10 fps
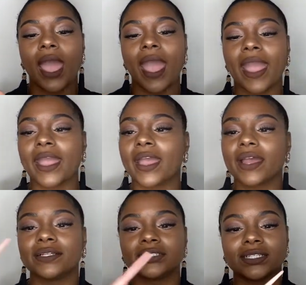
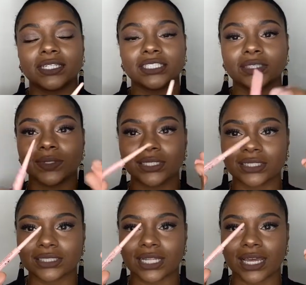And this is what it
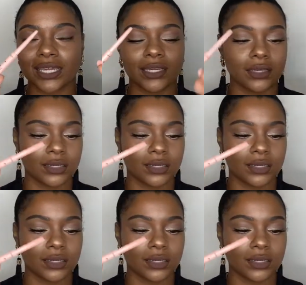looks like.